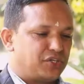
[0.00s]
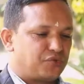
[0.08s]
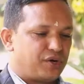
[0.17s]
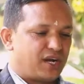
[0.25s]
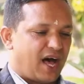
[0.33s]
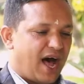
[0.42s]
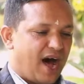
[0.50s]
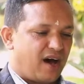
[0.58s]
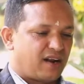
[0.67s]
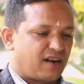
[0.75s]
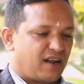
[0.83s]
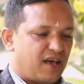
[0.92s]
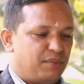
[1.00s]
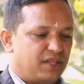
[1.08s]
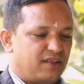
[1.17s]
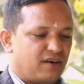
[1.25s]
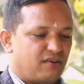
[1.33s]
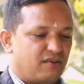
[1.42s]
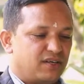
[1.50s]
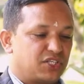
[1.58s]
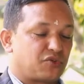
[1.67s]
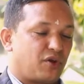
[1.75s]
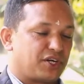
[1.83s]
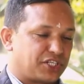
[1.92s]
students are climbing their
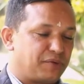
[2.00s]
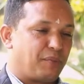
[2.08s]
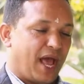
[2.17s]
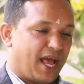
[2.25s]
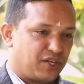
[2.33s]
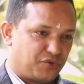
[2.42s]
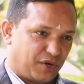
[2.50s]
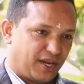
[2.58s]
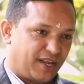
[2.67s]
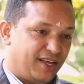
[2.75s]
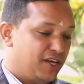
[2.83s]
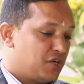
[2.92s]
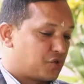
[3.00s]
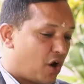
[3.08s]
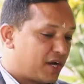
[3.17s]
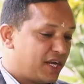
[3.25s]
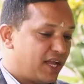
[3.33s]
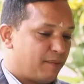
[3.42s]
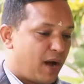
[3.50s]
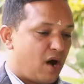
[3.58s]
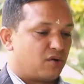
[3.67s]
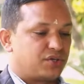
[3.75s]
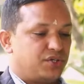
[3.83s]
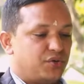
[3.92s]
scholarship as well. Talking
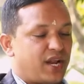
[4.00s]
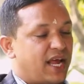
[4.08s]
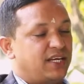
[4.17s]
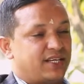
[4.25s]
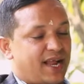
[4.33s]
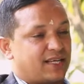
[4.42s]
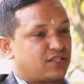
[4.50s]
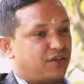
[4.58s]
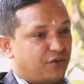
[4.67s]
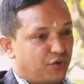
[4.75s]
about Noida International